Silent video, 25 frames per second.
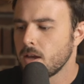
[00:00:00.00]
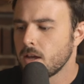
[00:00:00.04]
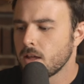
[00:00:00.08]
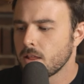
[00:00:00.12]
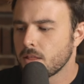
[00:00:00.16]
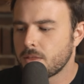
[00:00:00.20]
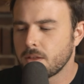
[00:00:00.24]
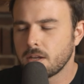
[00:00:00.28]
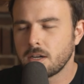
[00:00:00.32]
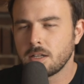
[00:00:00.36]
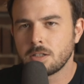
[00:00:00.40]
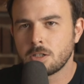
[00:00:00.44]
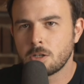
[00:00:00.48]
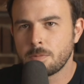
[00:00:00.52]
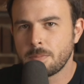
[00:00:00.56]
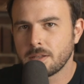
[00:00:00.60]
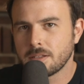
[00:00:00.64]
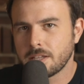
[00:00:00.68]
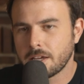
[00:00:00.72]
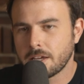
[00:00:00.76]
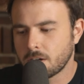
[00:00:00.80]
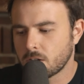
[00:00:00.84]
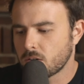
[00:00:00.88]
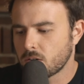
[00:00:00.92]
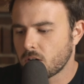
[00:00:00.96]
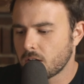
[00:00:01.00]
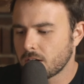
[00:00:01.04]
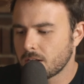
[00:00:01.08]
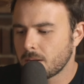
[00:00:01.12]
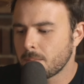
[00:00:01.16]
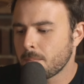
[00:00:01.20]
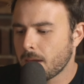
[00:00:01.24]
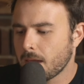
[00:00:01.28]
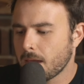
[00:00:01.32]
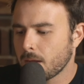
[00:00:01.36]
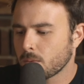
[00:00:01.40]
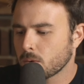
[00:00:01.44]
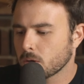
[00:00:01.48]
Then a little bit later on in
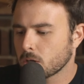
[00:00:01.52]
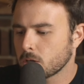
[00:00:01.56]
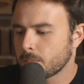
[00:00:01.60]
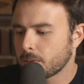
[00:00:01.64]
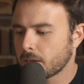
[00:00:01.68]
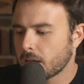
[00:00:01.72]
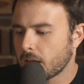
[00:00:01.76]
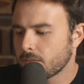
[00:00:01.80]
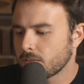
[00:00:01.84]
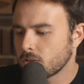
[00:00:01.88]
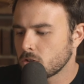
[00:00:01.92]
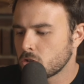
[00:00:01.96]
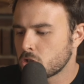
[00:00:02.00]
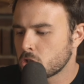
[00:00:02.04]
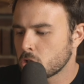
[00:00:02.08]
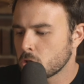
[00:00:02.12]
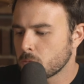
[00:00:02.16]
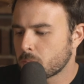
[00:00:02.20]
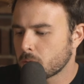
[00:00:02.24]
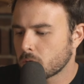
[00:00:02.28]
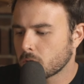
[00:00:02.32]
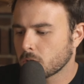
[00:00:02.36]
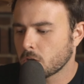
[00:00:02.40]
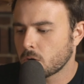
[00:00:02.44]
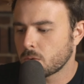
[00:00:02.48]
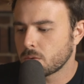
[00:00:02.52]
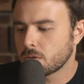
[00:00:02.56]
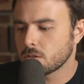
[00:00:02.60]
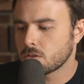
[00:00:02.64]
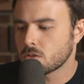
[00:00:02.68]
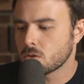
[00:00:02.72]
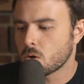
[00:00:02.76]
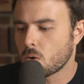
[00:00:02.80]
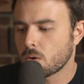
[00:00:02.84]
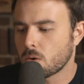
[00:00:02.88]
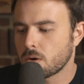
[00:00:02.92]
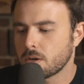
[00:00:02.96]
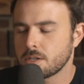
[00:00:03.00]
May, we're going to be having Jupiter go into
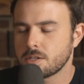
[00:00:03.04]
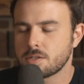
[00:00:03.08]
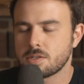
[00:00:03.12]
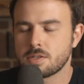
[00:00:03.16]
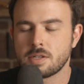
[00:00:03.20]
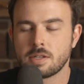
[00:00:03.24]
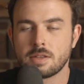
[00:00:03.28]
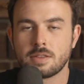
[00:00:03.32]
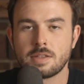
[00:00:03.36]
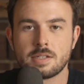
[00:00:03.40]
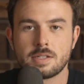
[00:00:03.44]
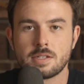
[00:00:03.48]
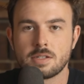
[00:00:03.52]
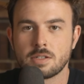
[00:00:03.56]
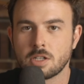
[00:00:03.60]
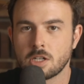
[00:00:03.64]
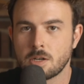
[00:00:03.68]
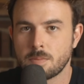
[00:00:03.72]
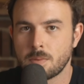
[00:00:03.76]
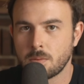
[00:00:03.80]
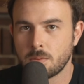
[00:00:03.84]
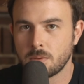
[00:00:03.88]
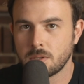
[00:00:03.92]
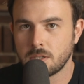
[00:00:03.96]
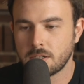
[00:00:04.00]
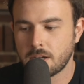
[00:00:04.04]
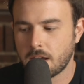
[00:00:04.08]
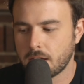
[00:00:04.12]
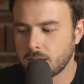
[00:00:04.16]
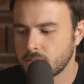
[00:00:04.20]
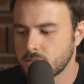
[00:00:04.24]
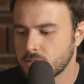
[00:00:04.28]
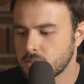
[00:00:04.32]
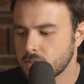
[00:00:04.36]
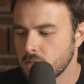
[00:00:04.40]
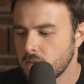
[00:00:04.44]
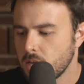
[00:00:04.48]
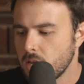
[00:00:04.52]
Taurus. This is going to be really
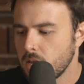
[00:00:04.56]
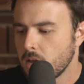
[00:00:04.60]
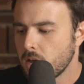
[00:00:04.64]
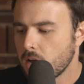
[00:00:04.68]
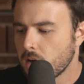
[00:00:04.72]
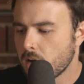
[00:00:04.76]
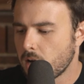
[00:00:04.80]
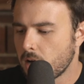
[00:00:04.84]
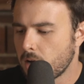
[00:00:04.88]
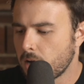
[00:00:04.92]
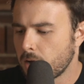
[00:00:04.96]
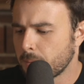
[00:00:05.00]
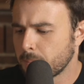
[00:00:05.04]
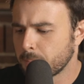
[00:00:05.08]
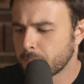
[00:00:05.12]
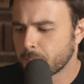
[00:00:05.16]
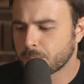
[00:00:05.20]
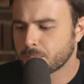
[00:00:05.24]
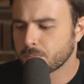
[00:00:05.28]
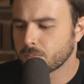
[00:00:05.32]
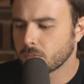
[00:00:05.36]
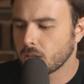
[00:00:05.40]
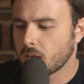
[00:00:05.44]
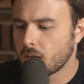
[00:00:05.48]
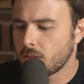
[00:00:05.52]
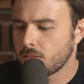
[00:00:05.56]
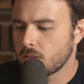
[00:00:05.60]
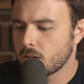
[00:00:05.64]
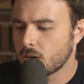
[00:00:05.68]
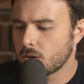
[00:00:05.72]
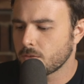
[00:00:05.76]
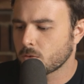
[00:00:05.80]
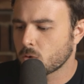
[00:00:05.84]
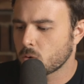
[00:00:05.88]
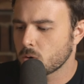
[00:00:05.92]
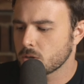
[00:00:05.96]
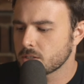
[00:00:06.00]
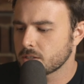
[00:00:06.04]
nice. Um, and then,
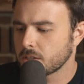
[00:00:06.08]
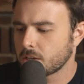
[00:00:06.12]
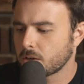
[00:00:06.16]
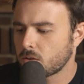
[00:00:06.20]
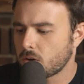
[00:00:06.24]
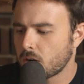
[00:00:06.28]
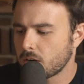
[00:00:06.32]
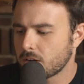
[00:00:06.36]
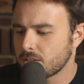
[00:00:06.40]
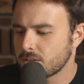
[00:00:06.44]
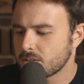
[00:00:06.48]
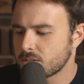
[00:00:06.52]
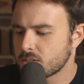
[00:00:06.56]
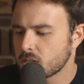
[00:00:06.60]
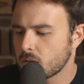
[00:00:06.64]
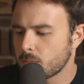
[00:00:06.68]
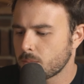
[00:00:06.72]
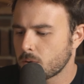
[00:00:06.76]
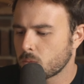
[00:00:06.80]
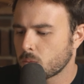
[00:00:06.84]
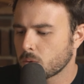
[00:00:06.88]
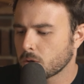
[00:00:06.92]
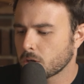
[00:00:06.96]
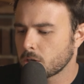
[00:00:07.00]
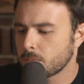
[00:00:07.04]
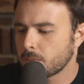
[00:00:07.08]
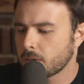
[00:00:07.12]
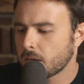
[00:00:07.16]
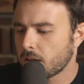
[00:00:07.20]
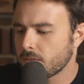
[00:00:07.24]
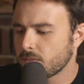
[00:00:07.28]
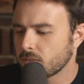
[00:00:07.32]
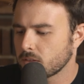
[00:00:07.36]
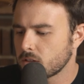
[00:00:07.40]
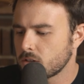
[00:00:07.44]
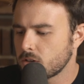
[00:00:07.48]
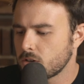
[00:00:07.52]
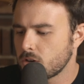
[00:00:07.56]
of course, later on in the summer, we're going to be
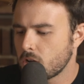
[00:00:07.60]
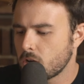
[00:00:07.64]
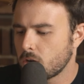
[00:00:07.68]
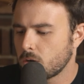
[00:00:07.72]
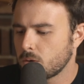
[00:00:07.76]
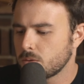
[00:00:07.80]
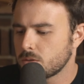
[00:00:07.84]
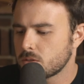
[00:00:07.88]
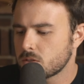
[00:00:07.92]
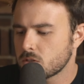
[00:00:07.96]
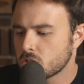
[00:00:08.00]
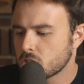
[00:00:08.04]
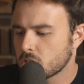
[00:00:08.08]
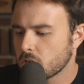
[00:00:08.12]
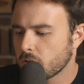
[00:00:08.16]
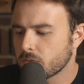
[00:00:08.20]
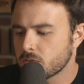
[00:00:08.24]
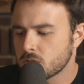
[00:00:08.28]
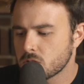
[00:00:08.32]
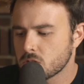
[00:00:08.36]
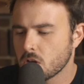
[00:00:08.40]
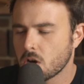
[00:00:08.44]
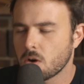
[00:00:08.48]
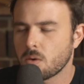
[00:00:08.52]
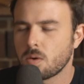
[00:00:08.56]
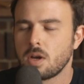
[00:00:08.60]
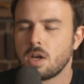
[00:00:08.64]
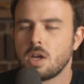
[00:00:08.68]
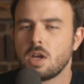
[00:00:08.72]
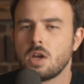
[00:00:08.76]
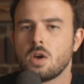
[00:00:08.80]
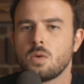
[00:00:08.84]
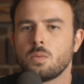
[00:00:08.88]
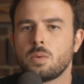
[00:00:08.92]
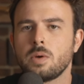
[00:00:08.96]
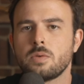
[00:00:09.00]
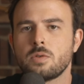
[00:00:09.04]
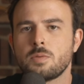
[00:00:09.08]
having the nodes shift. So
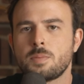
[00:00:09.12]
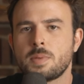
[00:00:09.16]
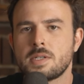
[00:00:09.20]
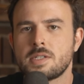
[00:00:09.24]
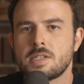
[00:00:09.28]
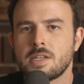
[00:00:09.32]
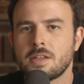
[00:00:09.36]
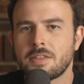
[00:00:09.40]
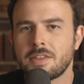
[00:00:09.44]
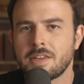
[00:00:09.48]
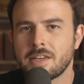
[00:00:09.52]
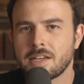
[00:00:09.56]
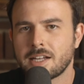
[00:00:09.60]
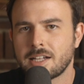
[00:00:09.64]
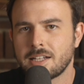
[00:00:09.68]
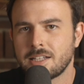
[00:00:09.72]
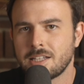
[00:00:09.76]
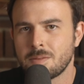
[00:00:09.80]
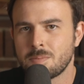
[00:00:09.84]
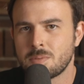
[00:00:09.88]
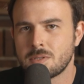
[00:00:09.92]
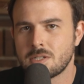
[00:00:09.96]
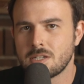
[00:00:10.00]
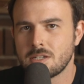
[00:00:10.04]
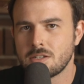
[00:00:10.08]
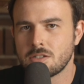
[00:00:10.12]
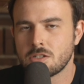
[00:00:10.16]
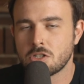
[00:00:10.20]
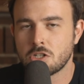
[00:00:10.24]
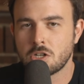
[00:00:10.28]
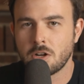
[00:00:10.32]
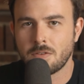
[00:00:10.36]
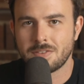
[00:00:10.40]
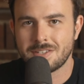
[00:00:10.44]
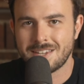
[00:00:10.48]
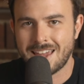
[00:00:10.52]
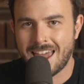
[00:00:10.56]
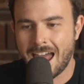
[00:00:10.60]
we will be seeing the eclipses,
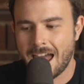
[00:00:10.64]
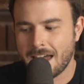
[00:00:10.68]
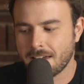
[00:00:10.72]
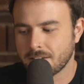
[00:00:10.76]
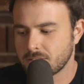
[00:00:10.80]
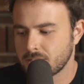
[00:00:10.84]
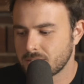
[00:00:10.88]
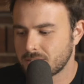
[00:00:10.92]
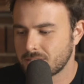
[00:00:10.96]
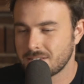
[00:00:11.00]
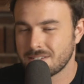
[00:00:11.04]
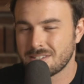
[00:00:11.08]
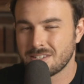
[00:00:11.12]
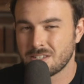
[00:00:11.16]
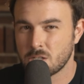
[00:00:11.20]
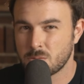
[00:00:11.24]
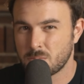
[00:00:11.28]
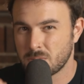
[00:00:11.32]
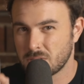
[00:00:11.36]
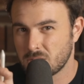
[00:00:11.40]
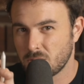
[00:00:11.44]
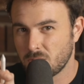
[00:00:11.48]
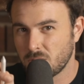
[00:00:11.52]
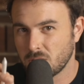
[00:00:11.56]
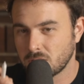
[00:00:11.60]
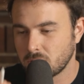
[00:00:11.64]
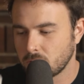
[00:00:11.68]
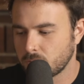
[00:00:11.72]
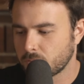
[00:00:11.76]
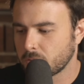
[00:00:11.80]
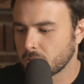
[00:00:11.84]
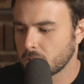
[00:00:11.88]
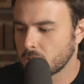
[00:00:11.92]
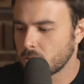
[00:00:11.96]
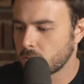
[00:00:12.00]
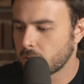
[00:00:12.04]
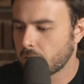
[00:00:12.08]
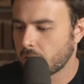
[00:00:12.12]
shifts, axes, and specifically for
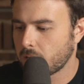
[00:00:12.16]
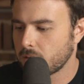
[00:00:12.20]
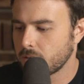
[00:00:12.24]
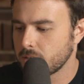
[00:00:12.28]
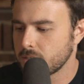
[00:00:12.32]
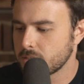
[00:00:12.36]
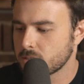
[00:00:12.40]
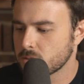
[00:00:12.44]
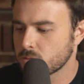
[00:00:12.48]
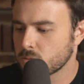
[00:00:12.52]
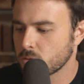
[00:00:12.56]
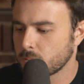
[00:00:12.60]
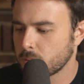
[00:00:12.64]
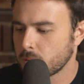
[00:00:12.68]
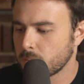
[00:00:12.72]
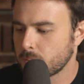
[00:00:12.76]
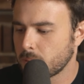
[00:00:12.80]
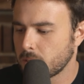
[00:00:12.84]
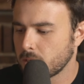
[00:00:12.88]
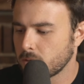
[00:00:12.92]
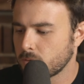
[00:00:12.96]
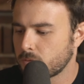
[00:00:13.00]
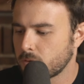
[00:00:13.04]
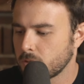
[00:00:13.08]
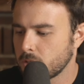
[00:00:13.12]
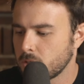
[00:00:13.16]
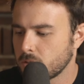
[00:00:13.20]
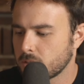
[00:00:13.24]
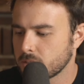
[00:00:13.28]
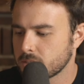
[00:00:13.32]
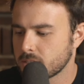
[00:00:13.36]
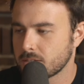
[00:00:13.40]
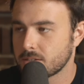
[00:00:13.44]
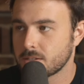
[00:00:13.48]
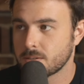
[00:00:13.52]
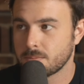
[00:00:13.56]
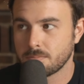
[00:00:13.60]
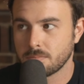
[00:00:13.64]
you, Aries, this will be big for you because
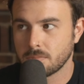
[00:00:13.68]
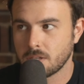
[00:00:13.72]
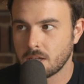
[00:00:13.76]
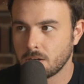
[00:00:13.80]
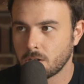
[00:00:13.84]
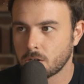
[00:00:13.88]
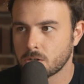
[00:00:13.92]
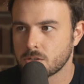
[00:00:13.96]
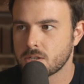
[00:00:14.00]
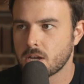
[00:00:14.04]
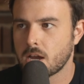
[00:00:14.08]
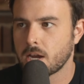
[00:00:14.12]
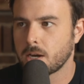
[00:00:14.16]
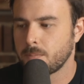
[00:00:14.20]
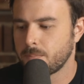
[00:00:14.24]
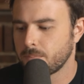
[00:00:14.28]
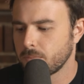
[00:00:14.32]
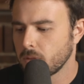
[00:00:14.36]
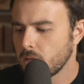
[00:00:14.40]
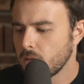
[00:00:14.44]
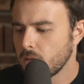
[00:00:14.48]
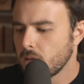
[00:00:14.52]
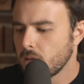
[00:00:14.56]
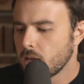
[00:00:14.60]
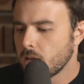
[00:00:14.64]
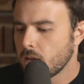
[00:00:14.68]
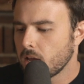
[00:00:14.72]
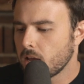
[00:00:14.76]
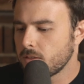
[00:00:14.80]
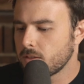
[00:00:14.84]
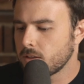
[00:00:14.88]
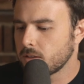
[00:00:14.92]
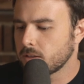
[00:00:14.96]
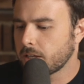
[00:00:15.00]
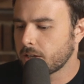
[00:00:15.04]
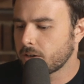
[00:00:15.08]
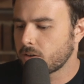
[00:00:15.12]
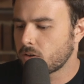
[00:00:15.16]
it's in your sign. And
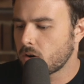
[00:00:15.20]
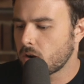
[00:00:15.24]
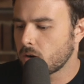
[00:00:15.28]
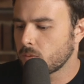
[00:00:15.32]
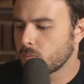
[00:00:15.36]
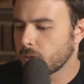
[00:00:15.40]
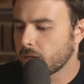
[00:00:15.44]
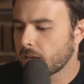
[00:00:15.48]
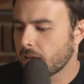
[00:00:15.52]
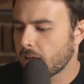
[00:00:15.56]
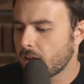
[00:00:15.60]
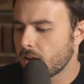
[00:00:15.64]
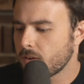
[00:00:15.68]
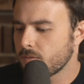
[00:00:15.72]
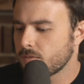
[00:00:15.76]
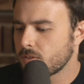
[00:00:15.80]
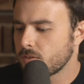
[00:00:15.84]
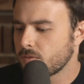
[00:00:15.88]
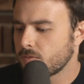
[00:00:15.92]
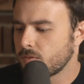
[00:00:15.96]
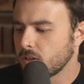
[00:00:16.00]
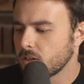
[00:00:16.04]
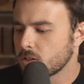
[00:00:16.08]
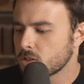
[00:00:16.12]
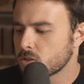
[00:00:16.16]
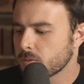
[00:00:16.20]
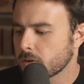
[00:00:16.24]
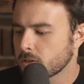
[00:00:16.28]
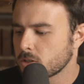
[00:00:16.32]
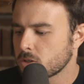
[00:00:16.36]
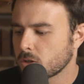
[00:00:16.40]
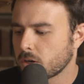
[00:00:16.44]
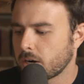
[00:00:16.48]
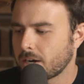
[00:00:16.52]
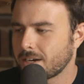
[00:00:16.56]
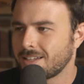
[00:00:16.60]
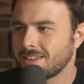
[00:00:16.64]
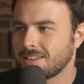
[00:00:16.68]
then later on, we have the Venus
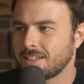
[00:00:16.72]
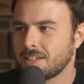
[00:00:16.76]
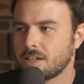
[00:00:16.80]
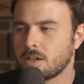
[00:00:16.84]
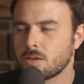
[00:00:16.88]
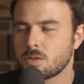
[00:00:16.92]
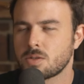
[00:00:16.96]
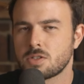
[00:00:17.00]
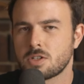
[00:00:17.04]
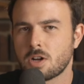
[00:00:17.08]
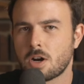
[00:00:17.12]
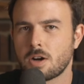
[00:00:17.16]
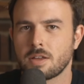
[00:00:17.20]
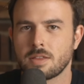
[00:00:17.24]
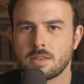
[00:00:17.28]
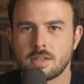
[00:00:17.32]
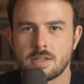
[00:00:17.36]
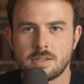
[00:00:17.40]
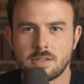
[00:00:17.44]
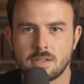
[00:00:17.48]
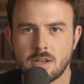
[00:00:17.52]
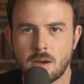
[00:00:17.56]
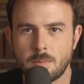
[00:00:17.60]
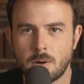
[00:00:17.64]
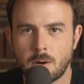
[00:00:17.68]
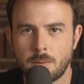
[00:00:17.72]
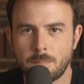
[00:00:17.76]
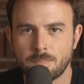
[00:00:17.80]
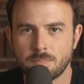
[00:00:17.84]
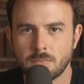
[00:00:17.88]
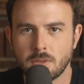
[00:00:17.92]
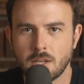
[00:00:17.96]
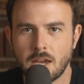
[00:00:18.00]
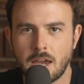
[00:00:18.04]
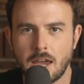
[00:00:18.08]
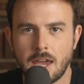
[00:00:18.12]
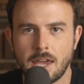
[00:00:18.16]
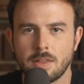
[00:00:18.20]
retrograde in Leo starting this summer.
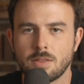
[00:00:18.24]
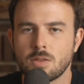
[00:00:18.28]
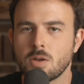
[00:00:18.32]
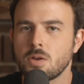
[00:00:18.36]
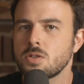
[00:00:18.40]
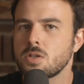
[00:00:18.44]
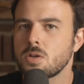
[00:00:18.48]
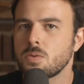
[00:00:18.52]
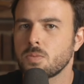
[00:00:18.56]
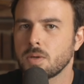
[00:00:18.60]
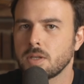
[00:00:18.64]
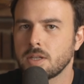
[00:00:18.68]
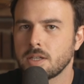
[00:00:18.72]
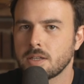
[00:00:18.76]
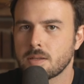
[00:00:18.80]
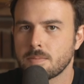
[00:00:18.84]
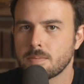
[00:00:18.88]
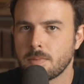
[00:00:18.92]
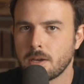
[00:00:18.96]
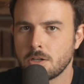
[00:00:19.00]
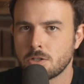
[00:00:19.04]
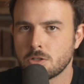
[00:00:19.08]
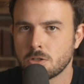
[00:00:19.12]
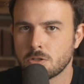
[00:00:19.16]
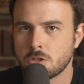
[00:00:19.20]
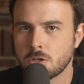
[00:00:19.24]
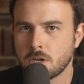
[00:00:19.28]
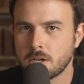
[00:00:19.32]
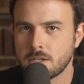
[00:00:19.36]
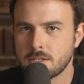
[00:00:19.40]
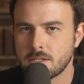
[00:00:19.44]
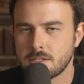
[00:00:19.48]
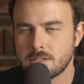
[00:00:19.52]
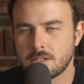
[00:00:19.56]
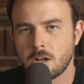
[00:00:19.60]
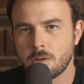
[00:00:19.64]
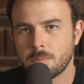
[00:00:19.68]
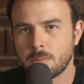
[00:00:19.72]
And those are really the major
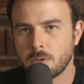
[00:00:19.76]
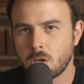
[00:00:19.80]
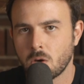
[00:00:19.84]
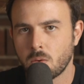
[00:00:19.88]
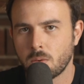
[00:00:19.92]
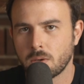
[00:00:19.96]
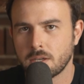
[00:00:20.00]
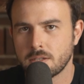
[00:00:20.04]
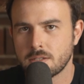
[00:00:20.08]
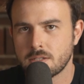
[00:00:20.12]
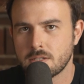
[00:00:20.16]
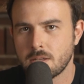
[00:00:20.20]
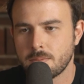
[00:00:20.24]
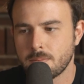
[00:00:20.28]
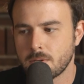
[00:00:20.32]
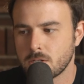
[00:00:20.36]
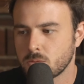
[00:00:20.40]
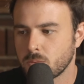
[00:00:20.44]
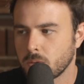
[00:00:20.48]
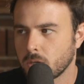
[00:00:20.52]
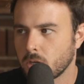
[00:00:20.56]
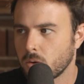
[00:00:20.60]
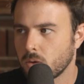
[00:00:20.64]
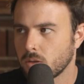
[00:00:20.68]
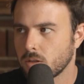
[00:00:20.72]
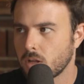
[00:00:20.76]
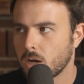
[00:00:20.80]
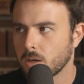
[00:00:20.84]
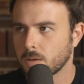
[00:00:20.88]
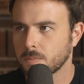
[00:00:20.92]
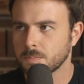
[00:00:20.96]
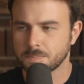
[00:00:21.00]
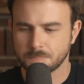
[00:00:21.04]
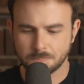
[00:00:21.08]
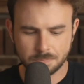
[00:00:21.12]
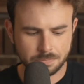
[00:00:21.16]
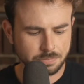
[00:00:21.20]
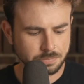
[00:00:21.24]
transits, and I'll be going into them as we go along.
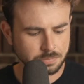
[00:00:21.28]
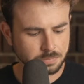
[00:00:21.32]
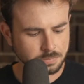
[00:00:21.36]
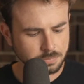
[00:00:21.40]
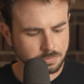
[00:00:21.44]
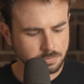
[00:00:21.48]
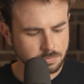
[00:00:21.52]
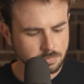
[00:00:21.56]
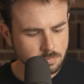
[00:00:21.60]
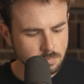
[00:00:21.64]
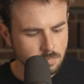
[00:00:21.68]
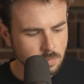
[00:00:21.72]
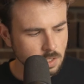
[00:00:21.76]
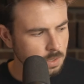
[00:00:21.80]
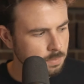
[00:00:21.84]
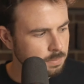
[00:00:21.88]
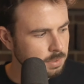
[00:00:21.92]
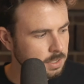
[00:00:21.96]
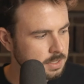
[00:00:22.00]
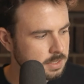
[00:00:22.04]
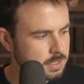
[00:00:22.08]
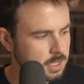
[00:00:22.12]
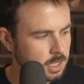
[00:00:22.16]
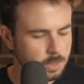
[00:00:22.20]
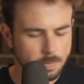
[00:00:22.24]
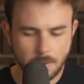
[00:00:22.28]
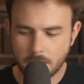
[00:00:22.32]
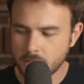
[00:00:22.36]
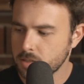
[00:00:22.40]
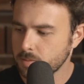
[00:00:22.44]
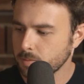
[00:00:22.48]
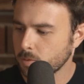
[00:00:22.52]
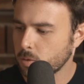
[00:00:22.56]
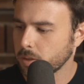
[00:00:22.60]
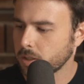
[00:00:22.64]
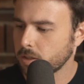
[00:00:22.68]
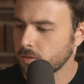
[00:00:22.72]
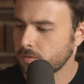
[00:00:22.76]
But let's talk about
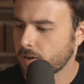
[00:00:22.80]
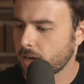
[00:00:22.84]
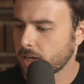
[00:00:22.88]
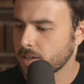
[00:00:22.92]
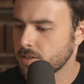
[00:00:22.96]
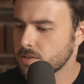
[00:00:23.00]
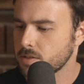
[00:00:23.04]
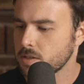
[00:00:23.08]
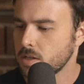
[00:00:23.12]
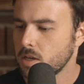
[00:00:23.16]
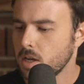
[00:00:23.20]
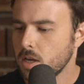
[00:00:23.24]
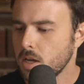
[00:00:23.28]
some quick advice.